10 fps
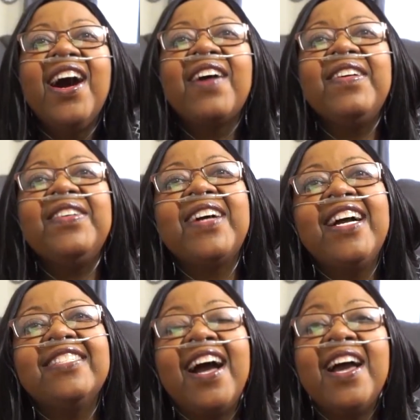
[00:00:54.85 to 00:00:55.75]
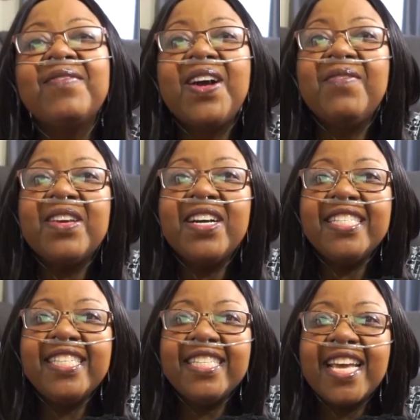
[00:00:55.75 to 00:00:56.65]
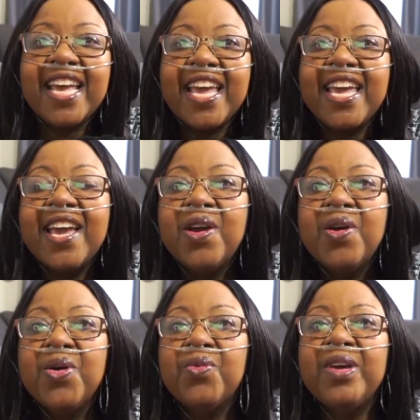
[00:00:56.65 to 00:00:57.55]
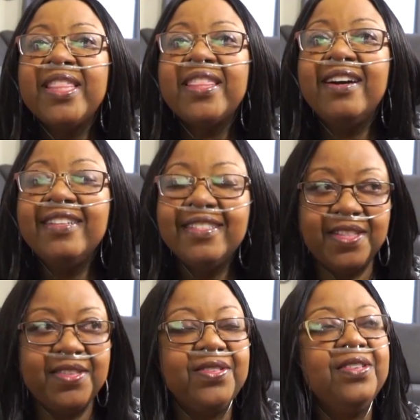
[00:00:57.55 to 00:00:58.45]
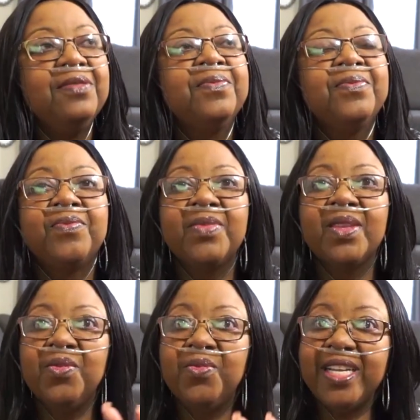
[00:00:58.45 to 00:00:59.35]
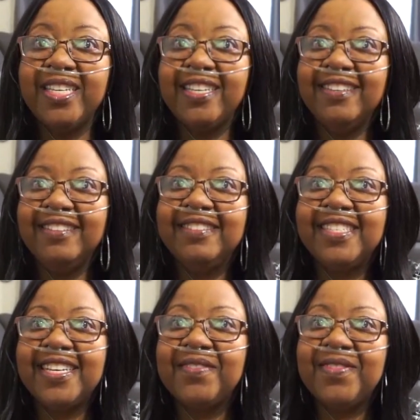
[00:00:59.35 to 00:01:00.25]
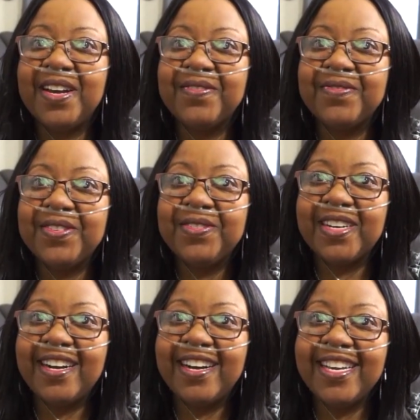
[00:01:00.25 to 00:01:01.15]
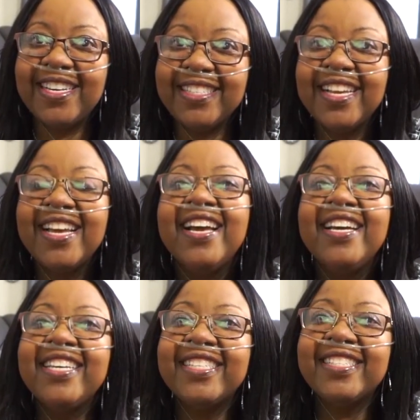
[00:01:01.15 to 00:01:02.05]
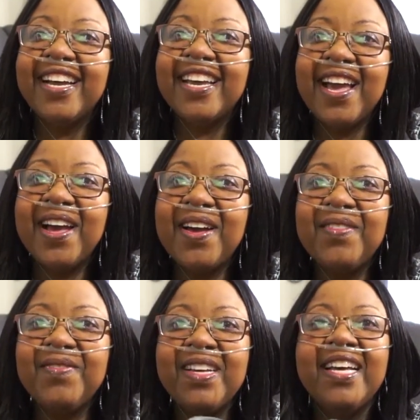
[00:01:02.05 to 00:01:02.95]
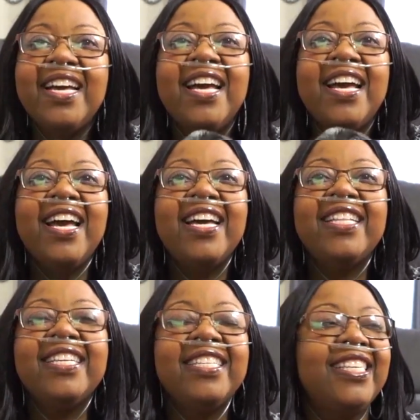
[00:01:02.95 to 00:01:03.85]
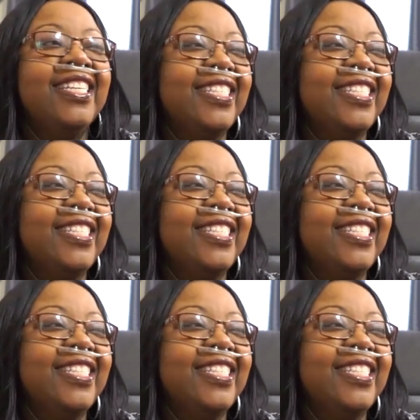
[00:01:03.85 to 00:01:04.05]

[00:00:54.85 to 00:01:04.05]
Alright, you guys. I'm coming on today with another wedding DIY for you guys. Yes, I am. And it's